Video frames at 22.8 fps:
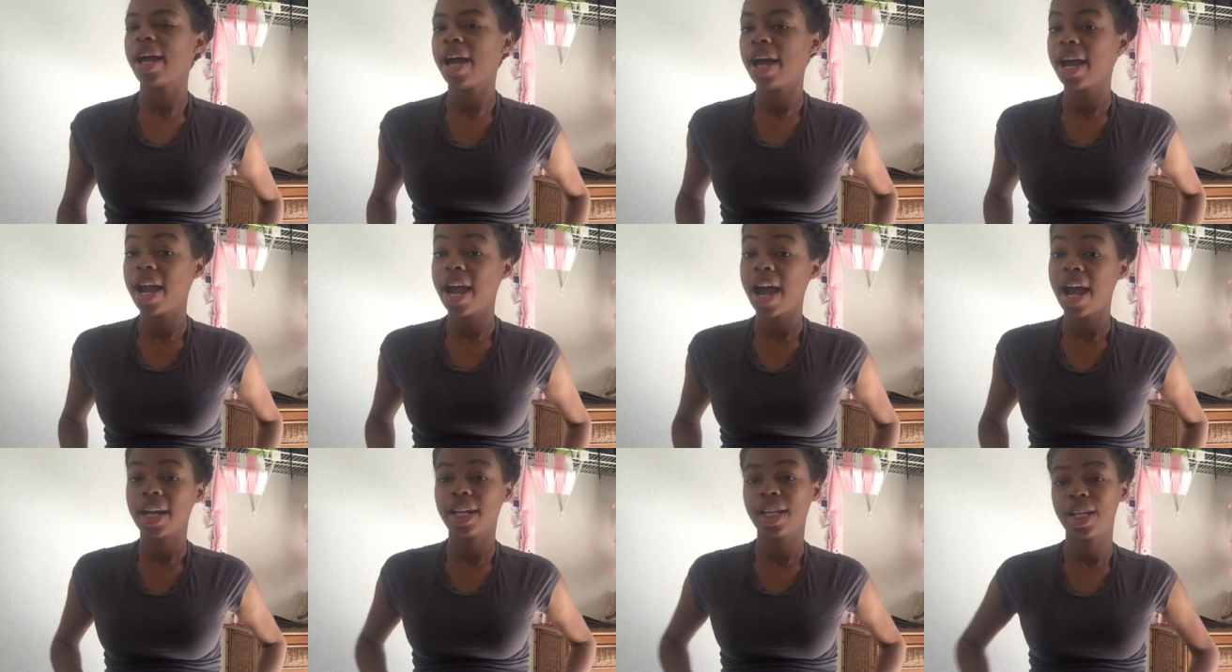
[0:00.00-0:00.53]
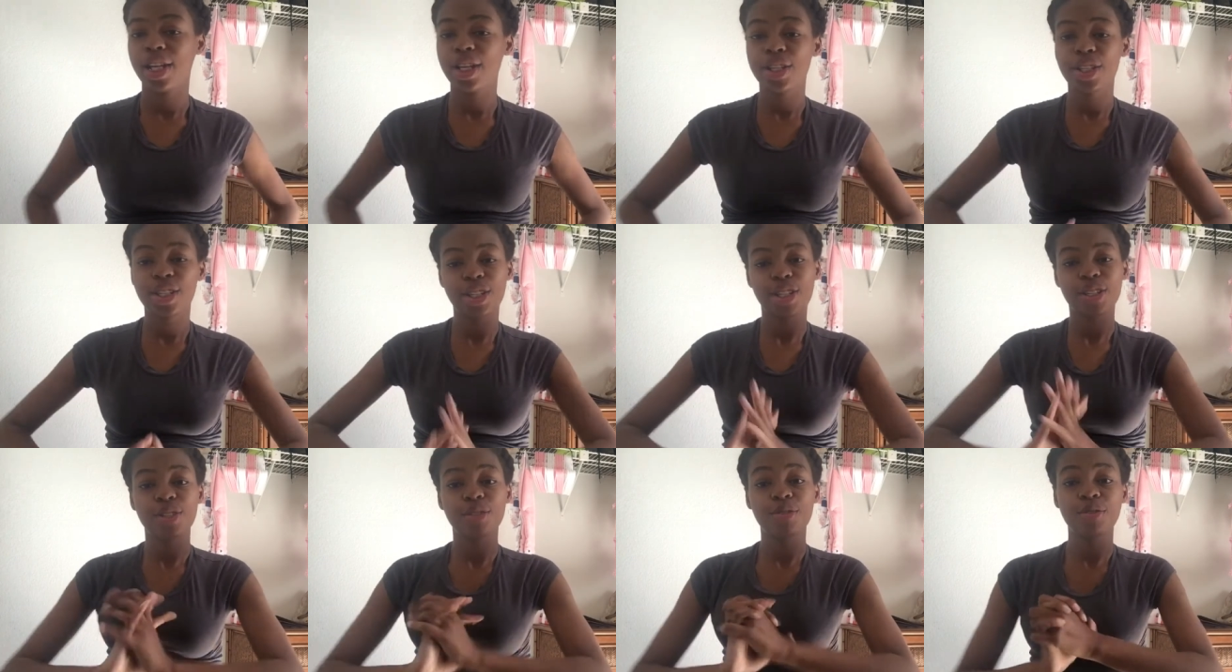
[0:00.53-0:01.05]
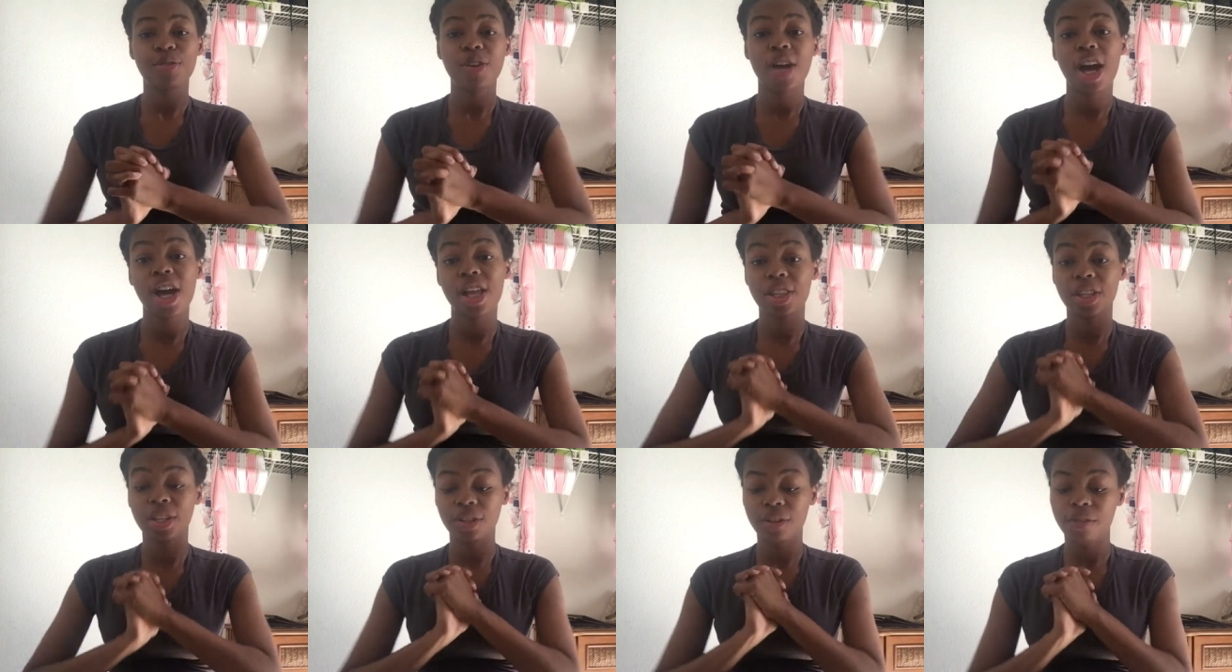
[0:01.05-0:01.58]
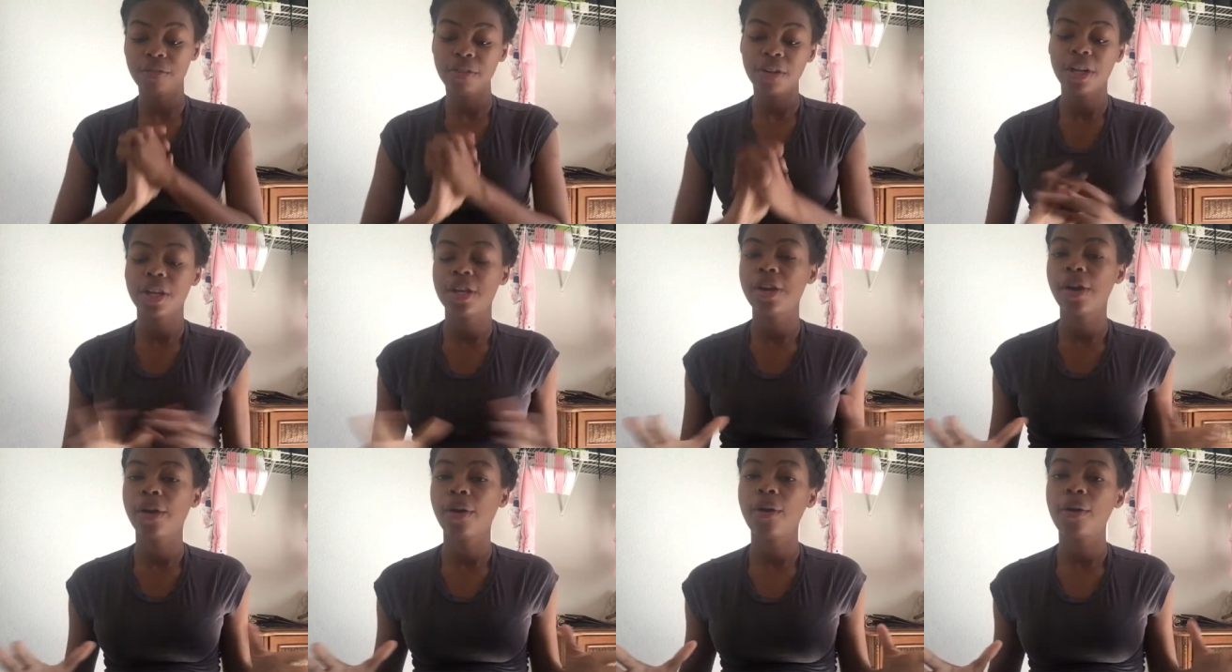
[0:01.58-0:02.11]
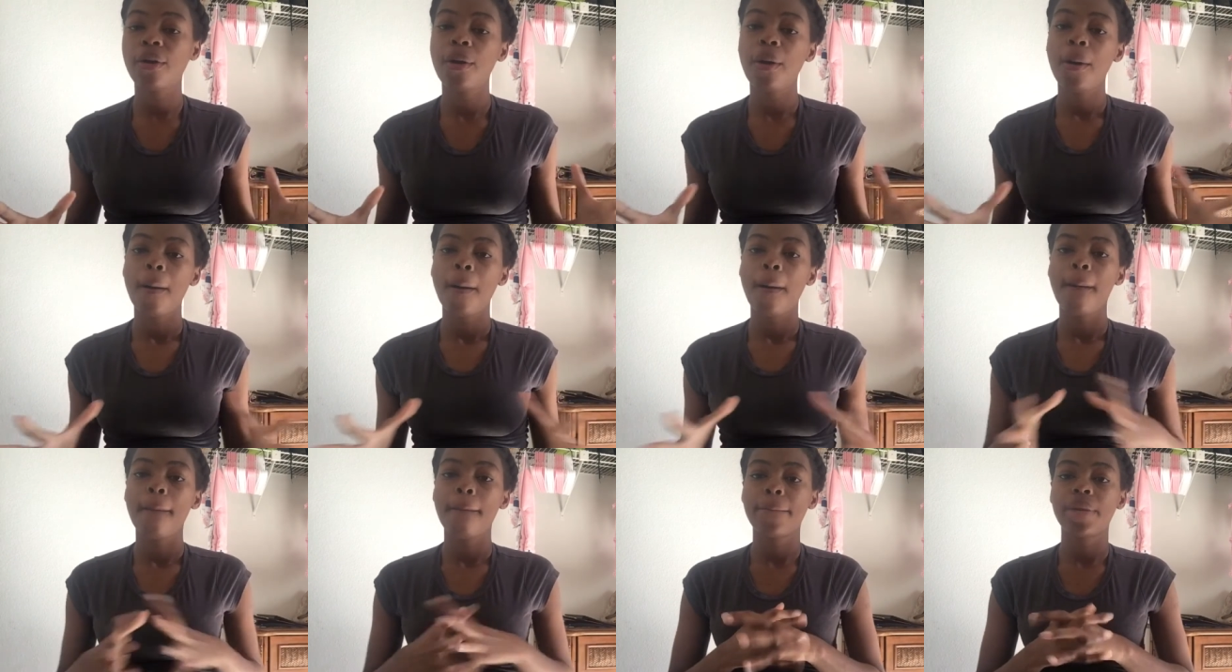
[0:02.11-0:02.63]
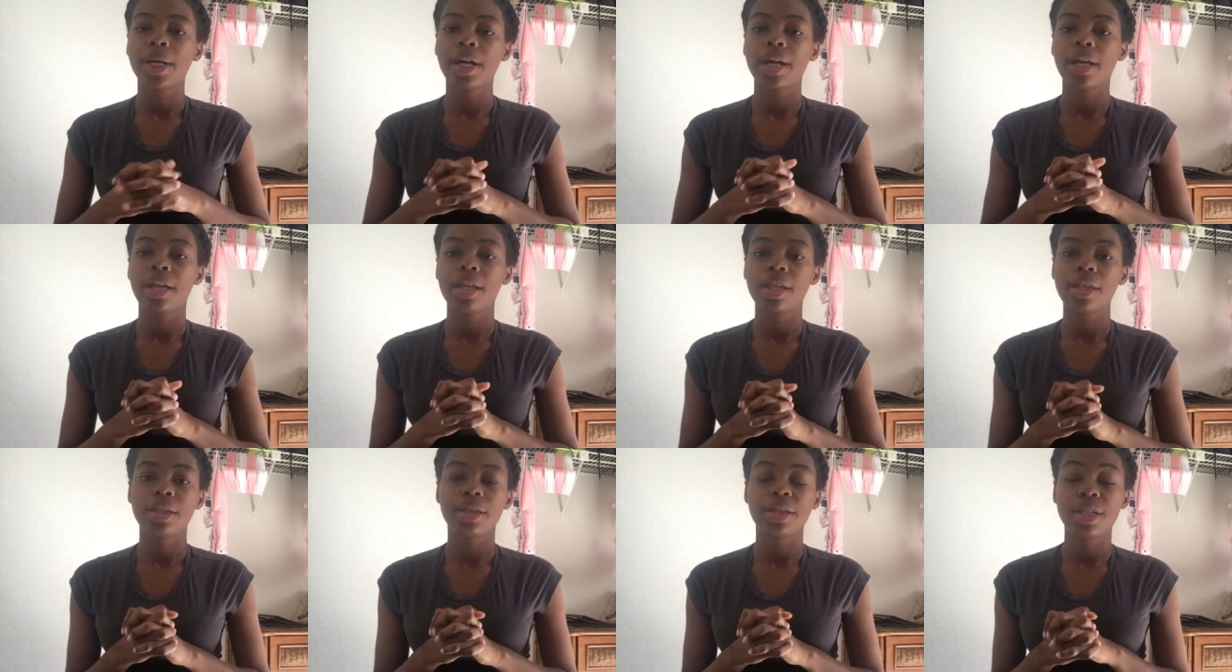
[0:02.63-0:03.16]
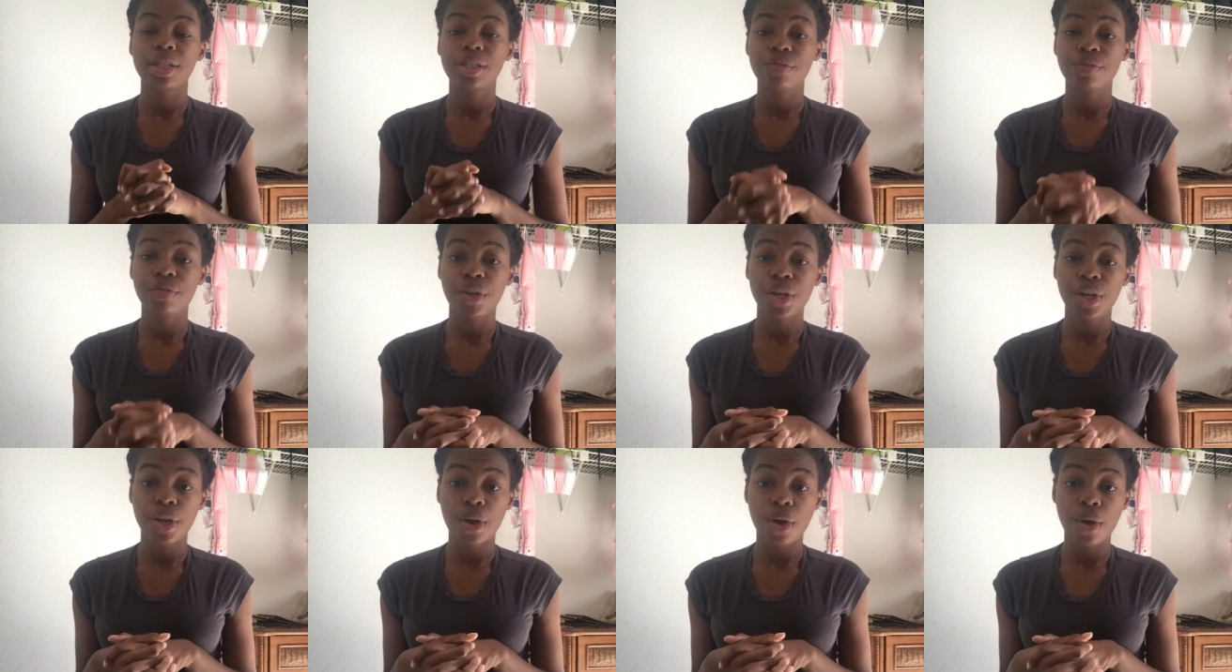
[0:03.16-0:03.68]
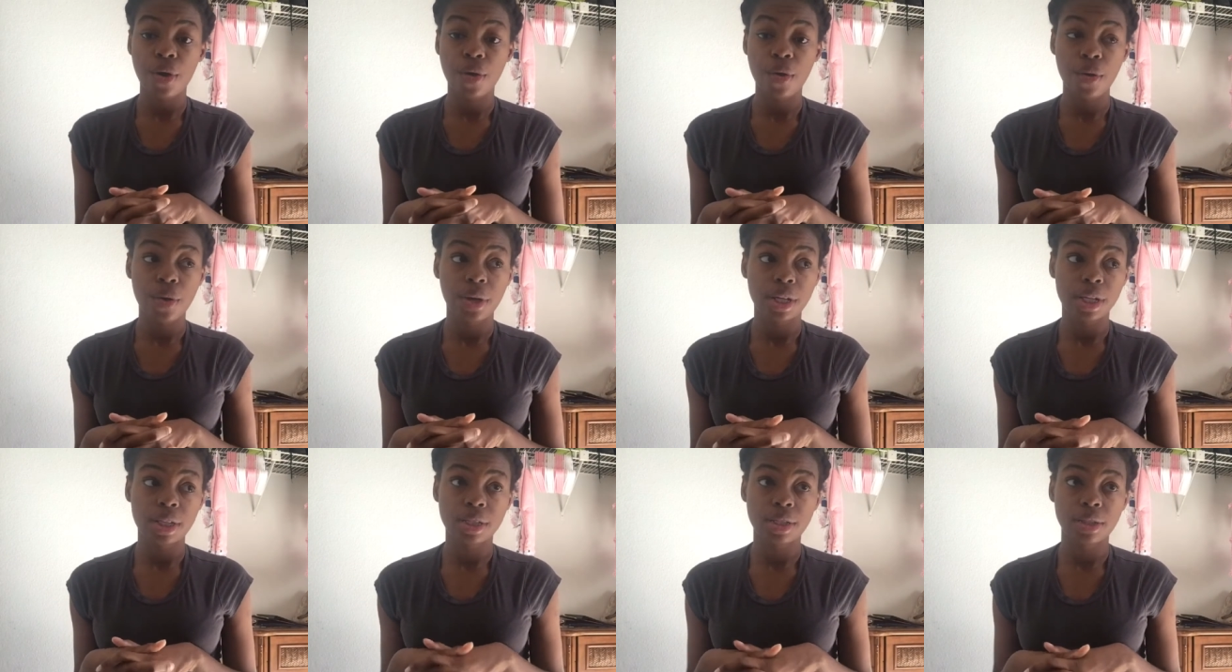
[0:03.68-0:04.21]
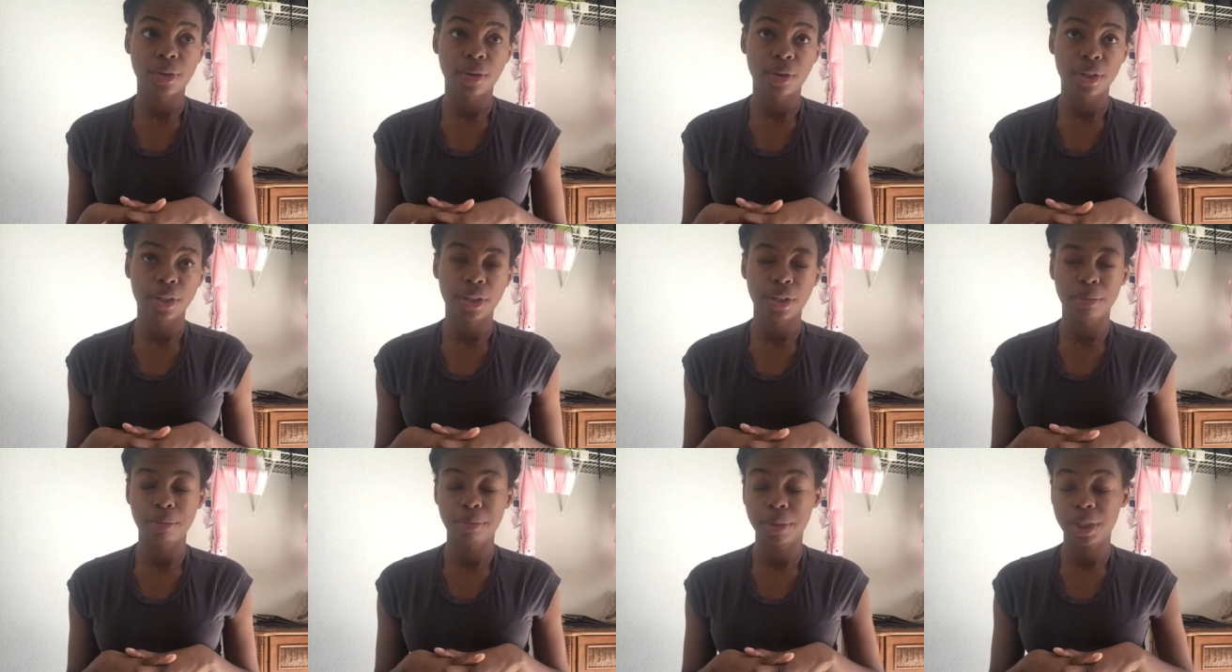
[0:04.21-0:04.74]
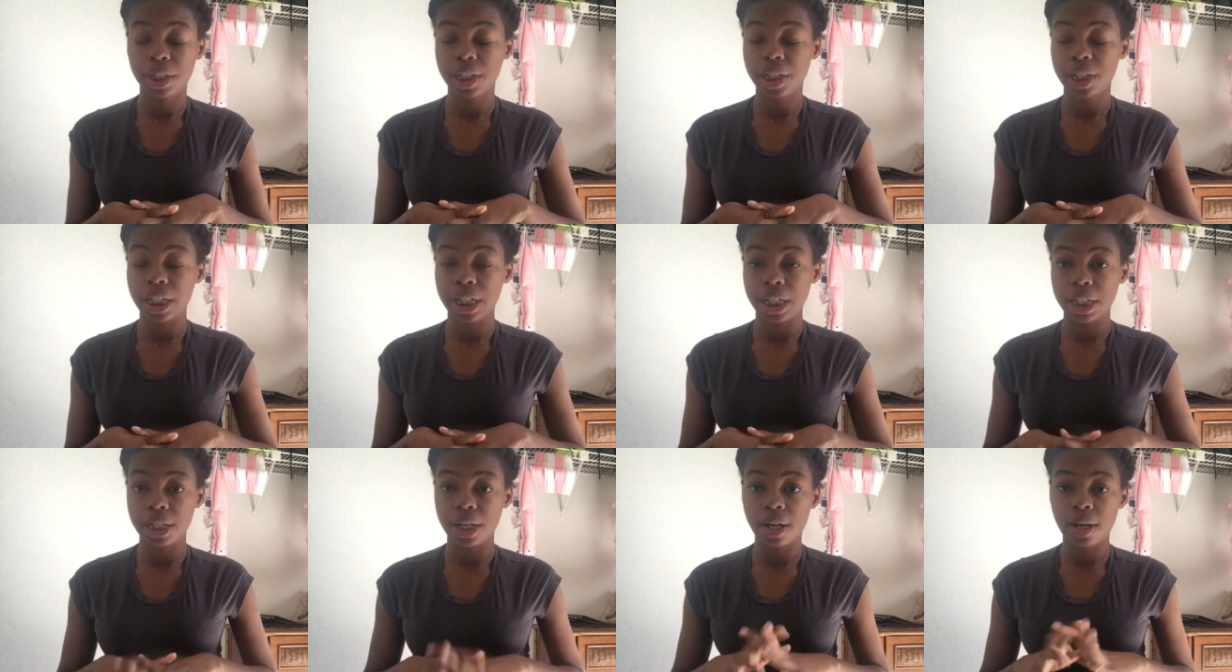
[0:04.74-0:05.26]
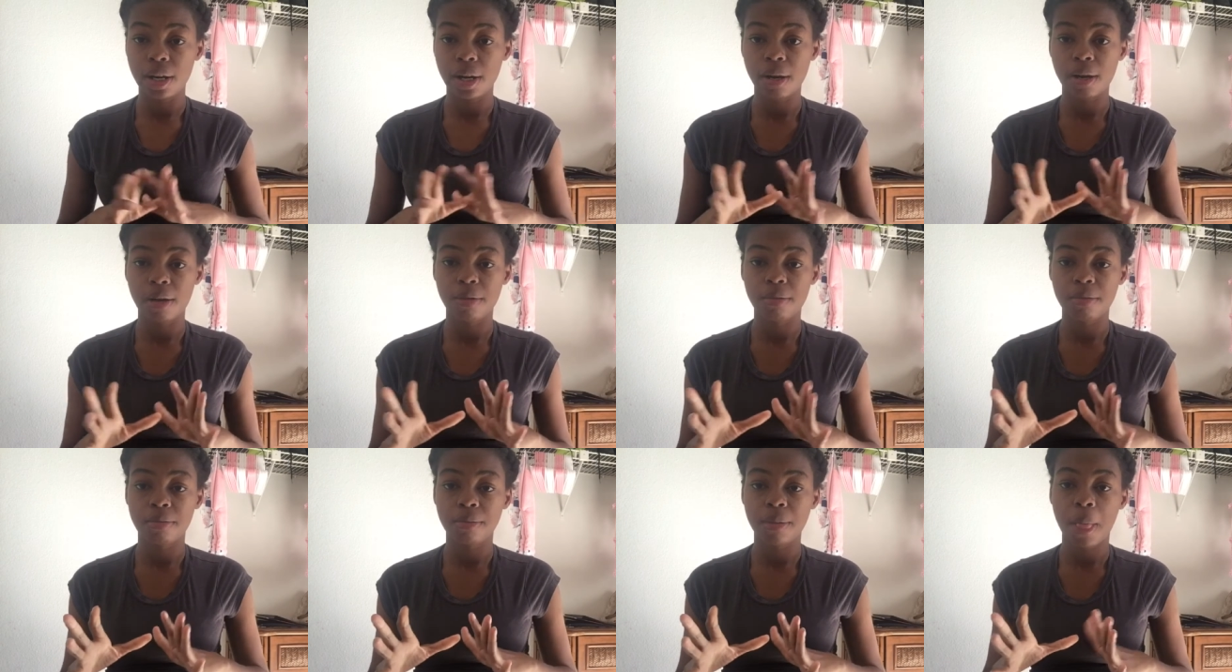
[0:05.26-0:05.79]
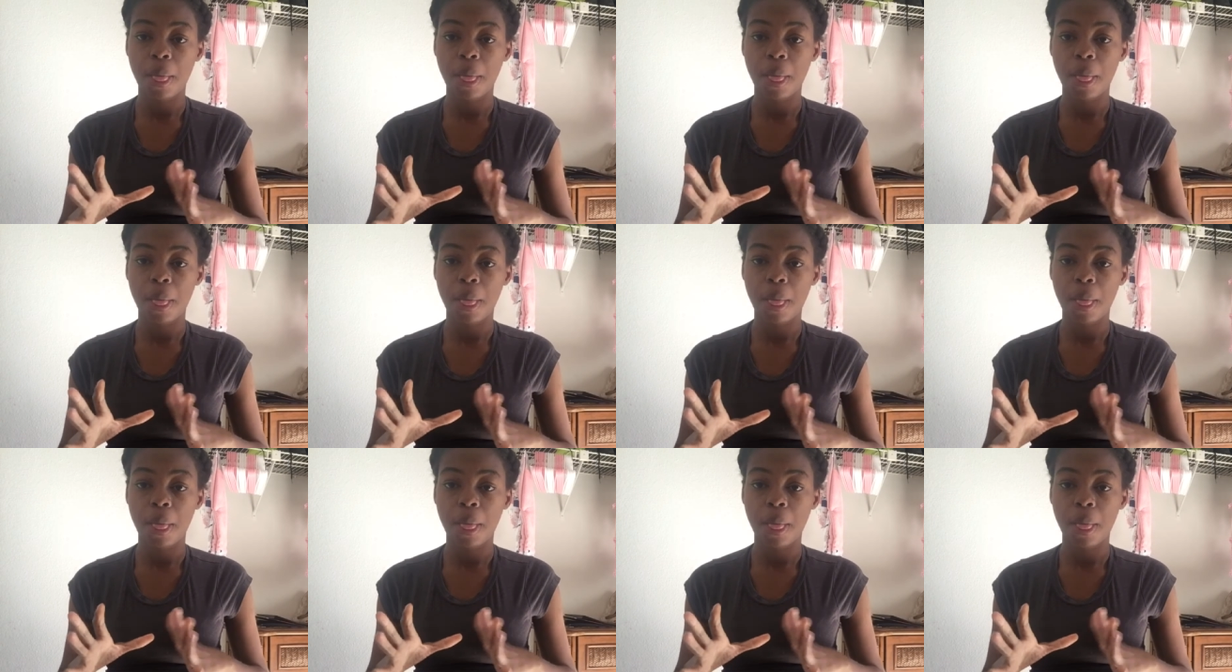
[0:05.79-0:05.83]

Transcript: that I needed to do another video but this video is gonna be um,